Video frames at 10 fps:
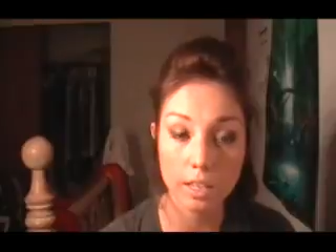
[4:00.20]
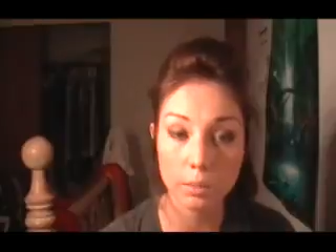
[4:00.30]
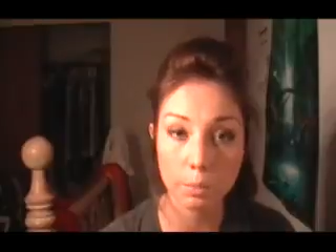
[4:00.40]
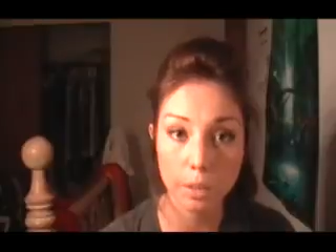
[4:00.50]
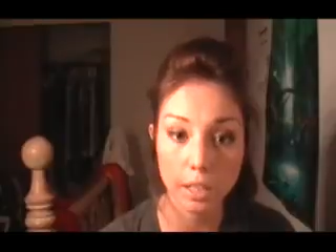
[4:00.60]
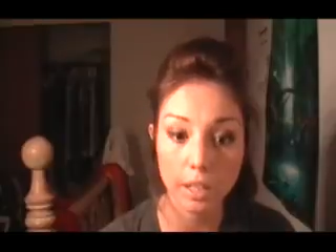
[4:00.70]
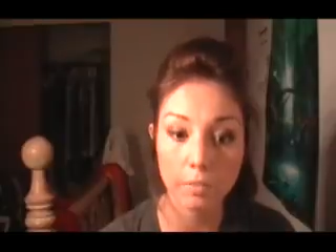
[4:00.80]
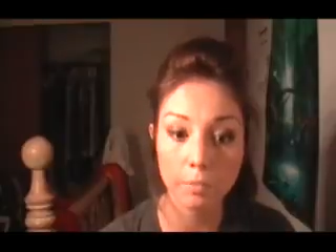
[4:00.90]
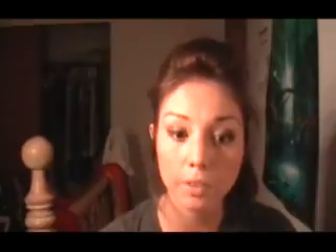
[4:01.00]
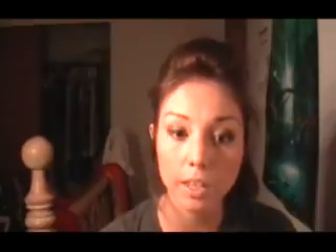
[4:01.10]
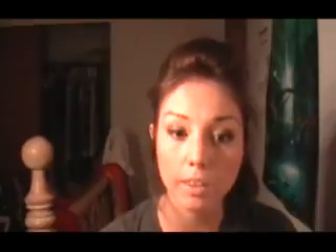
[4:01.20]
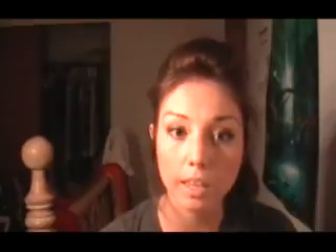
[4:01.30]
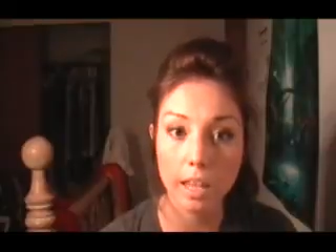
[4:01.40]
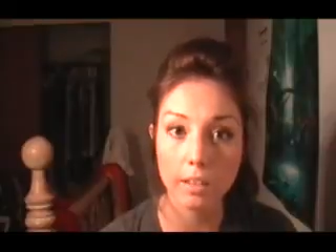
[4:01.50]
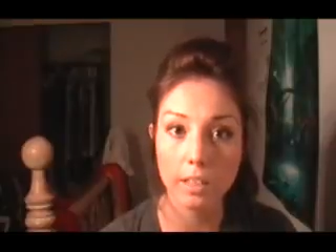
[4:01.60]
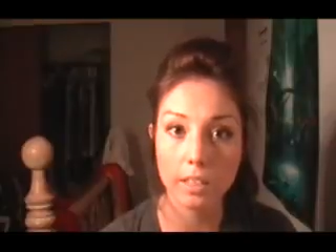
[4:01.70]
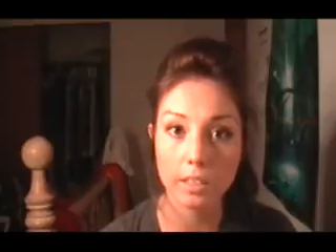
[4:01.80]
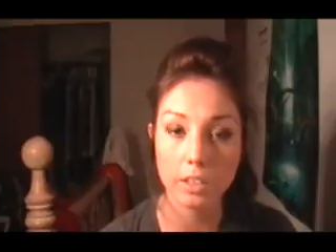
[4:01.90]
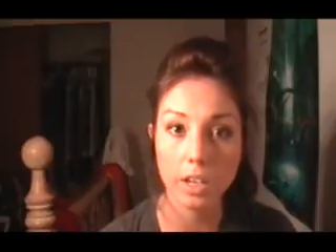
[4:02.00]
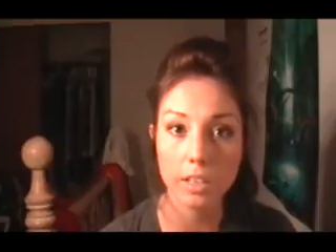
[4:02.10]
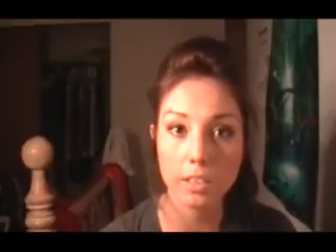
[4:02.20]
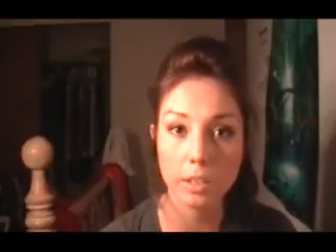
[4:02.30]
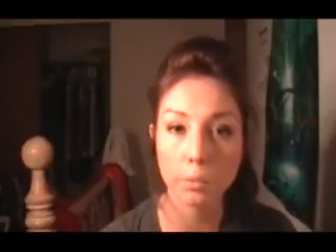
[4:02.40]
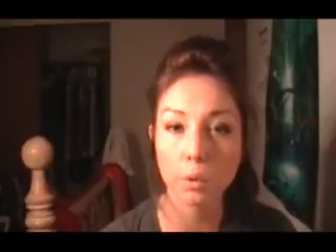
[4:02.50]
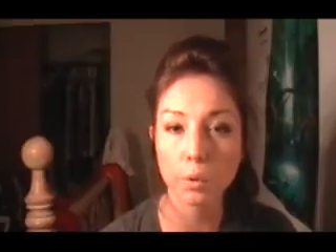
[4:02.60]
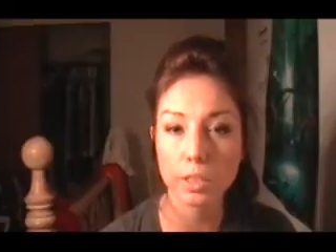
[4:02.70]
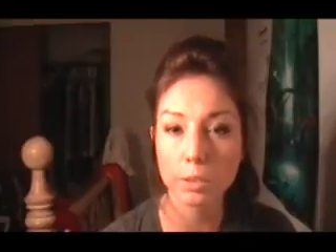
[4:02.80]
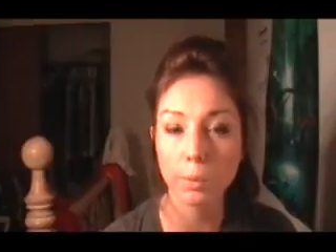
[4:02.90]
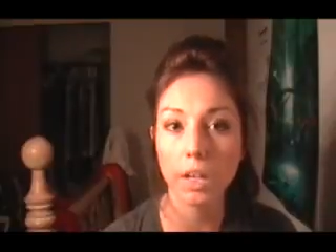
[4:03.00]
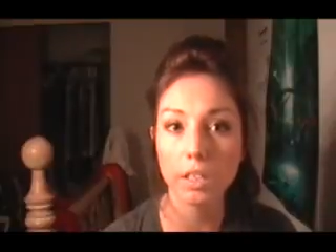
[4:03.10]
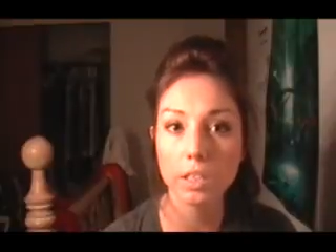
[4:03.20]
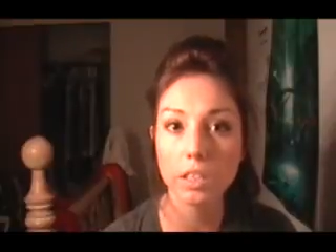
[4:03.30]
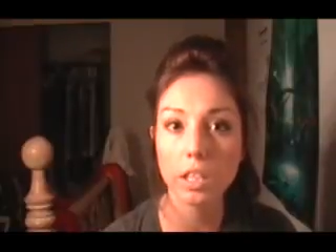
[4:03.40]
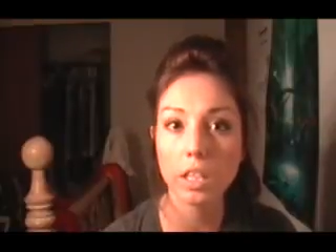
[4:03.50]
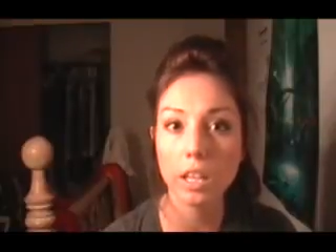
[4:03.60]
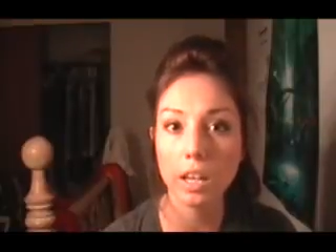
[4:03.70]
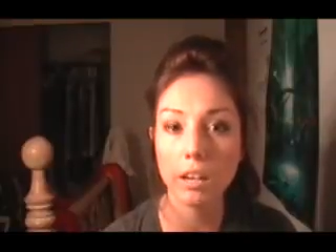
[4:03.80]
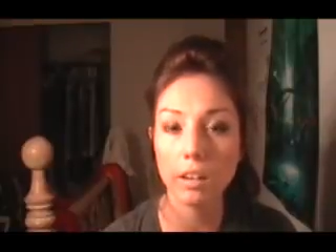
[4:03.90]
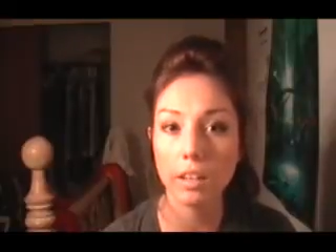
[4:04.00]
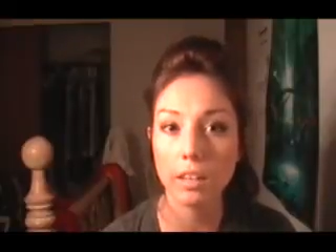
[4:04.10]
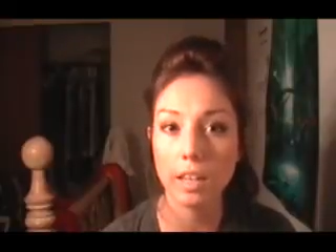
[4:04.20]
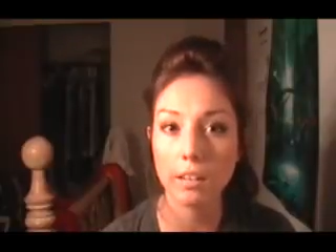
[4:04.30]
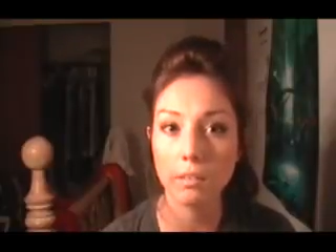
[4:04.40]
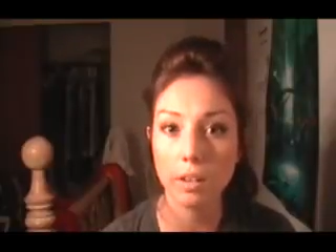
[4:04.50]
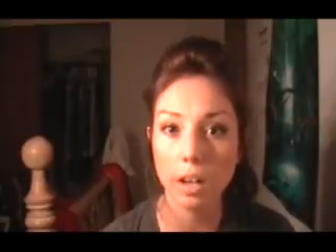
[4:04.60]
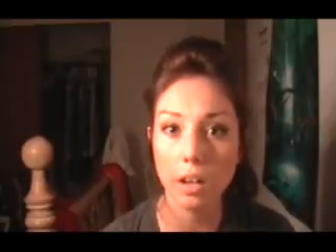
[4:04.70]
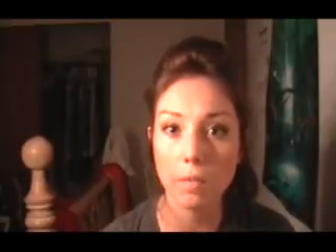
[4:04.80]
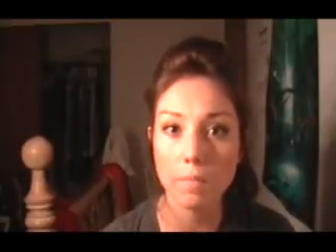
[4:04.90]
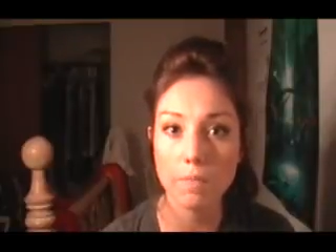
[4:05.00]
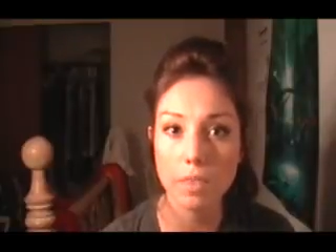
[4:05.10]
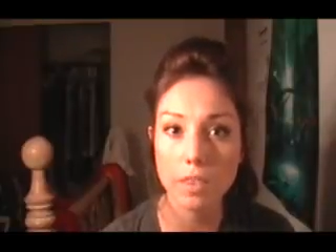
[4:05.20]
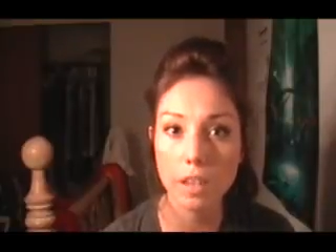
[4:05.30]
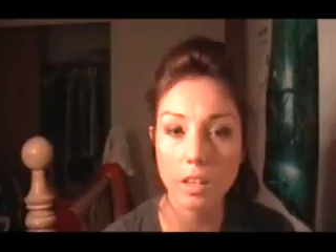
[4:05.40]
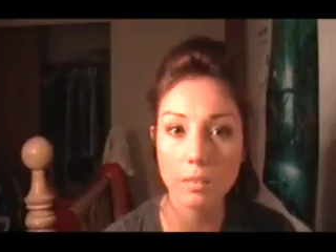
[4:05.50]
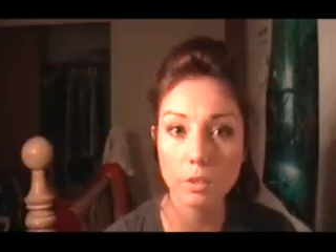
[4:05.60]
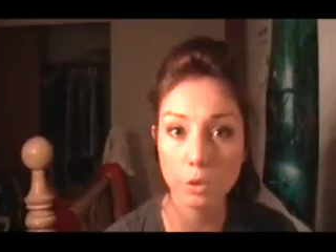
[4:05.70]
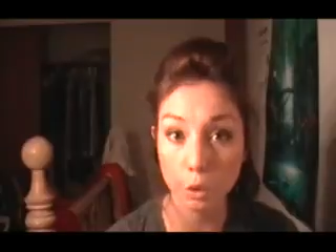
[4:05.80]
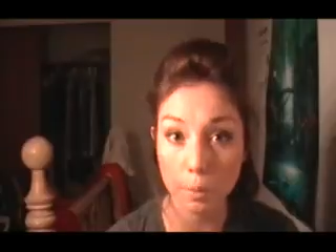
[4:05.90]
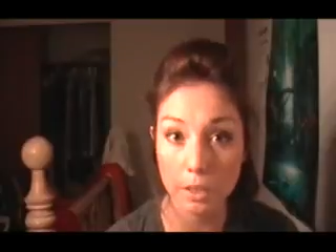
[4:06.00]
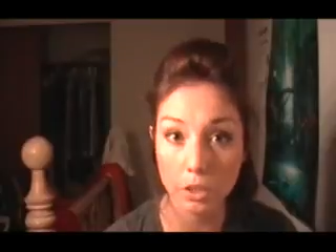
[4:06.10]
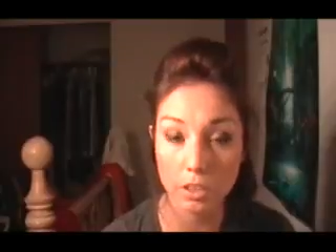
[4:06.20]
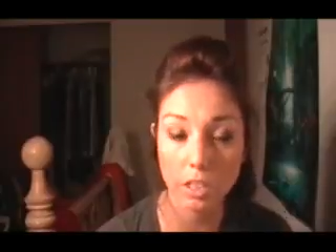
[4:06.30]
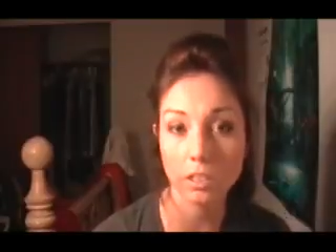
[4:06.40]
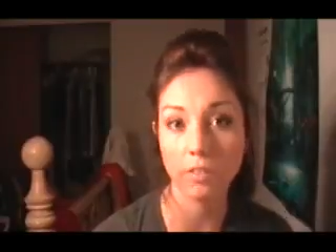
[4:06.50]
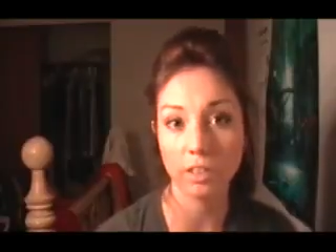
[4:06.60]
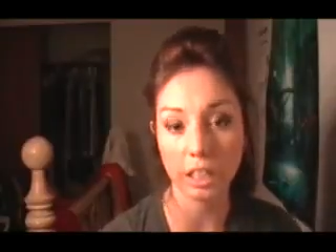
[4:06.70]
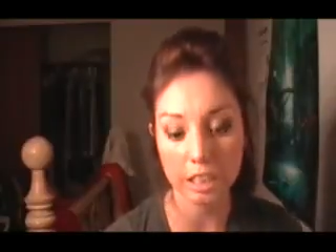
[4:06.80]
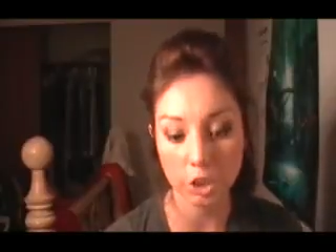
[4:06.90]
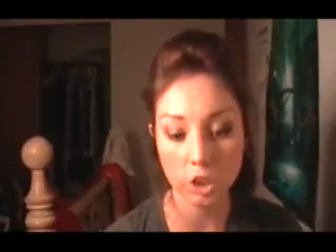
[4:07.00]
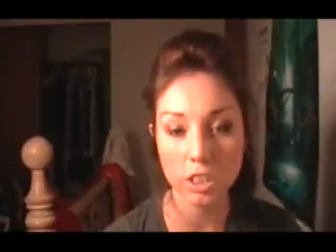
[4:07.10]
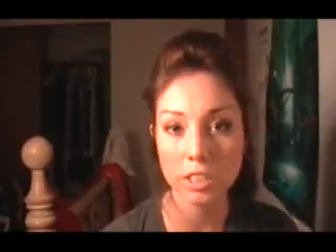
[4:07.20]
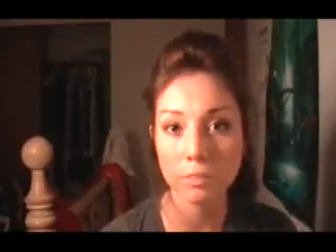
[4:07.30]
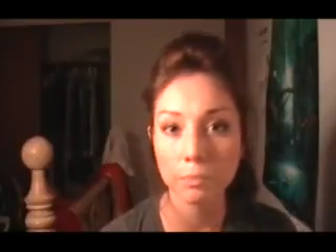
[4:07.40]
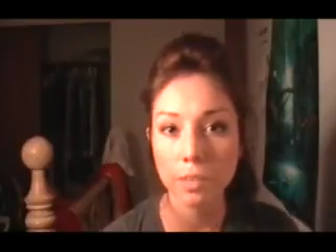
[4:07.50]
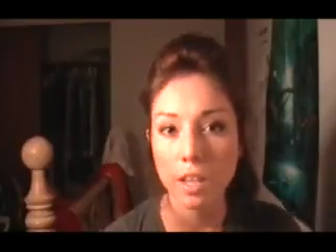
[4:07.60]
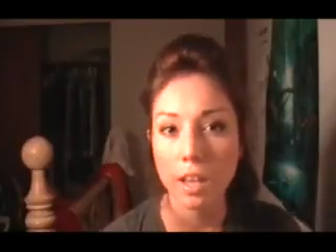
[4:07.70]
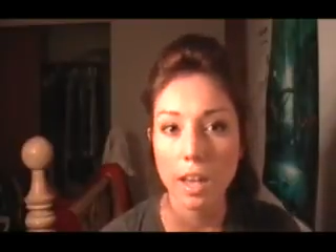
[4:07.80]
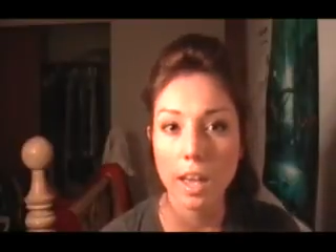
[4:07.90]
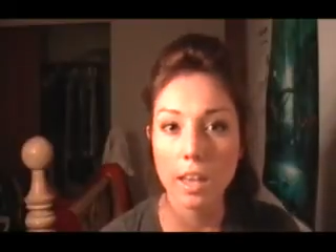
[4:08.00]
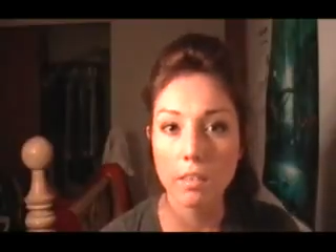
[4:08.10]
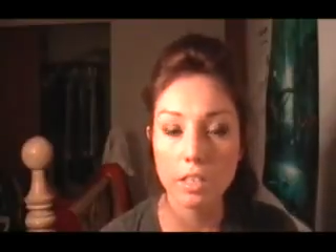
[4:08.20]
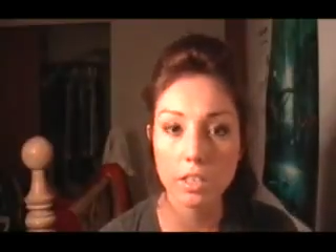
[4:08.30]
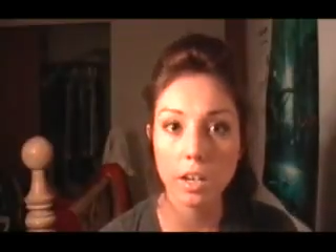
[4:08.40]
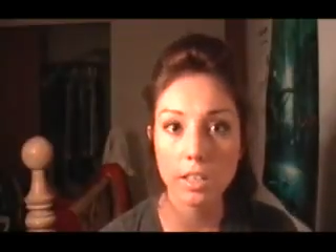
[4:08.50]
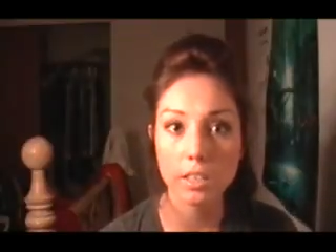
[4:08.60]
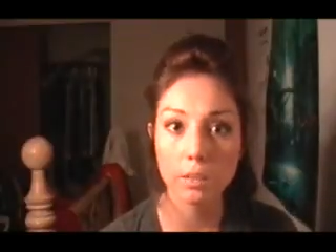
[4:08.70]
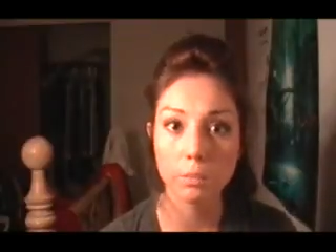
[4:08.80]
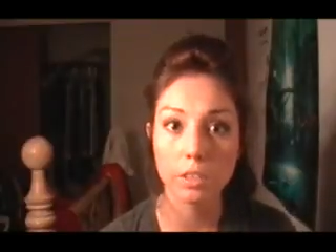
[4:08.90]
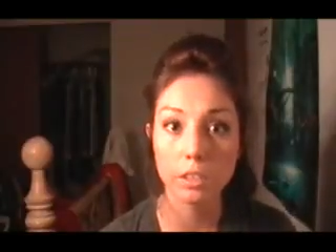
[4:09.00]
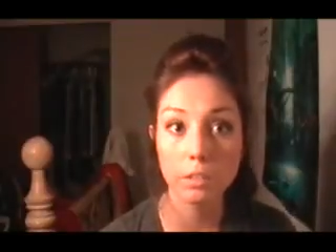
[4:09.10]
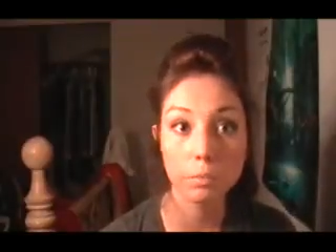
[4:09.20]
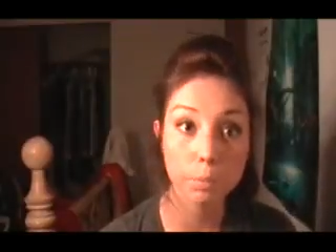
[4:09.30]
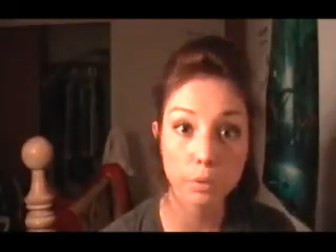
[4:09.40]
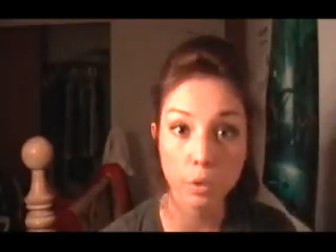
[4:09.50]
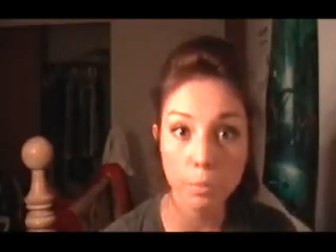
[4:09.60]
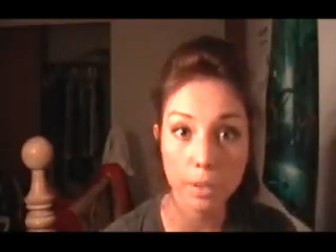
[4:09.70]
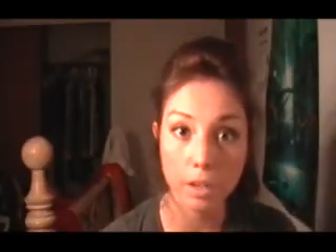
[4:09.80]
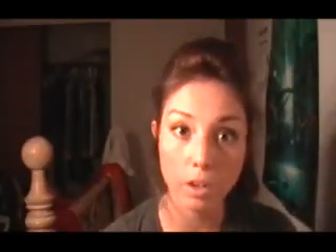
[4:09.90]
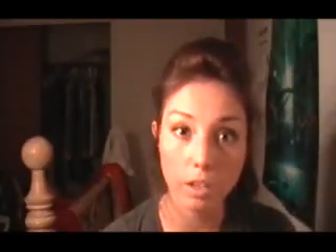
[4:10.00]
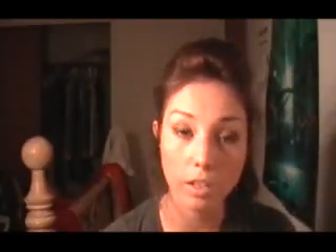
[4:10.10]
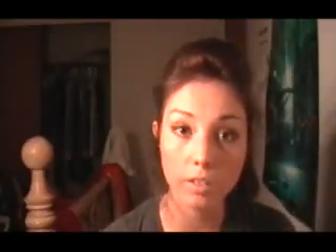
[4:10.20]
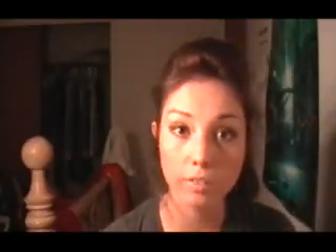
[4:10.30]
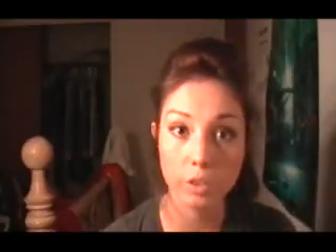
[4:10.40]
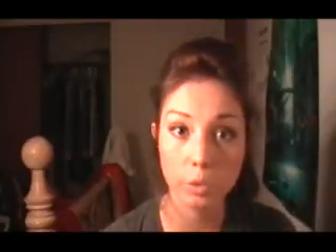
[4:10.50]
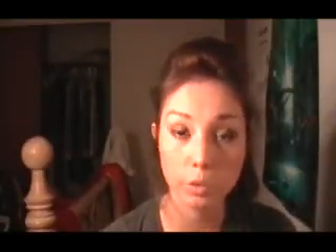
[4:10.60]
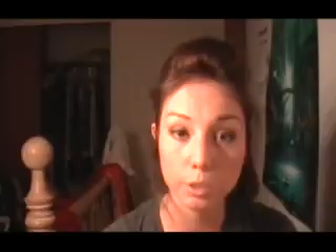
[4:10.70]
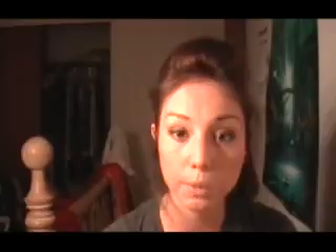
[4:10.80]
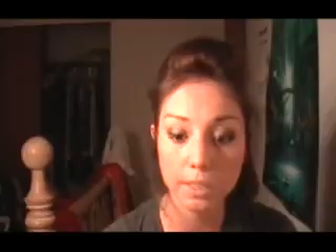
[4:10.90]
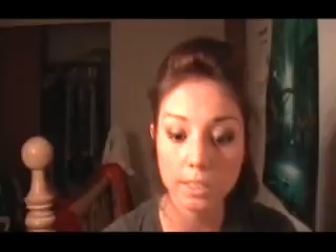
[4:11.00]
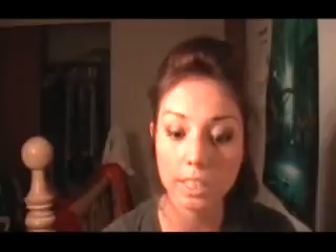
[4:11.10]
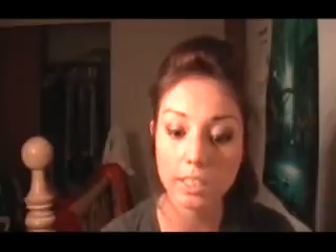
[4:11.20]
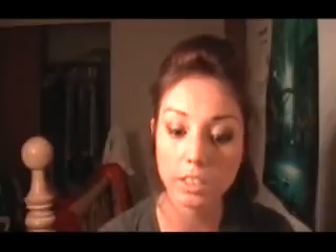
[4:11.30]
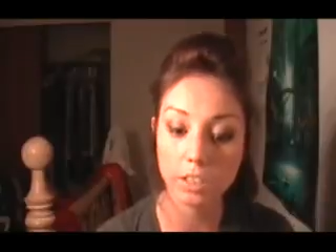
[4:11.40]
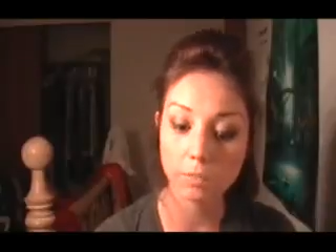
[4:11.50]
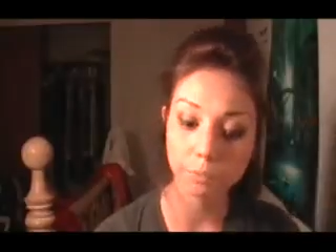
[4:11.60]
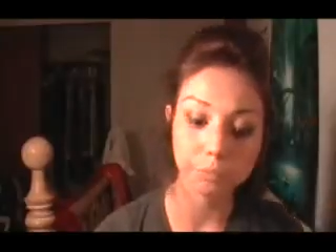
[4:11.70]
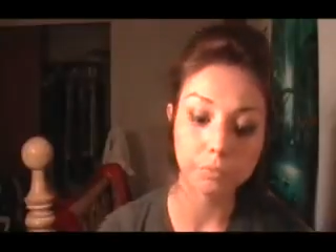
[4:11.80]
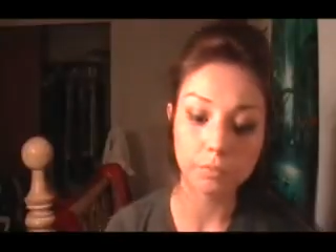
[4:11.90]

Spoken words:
that is playing that is causing more response in the area that the stroke patients had suffered lesions. And this caused them to perform better on their visual response tests.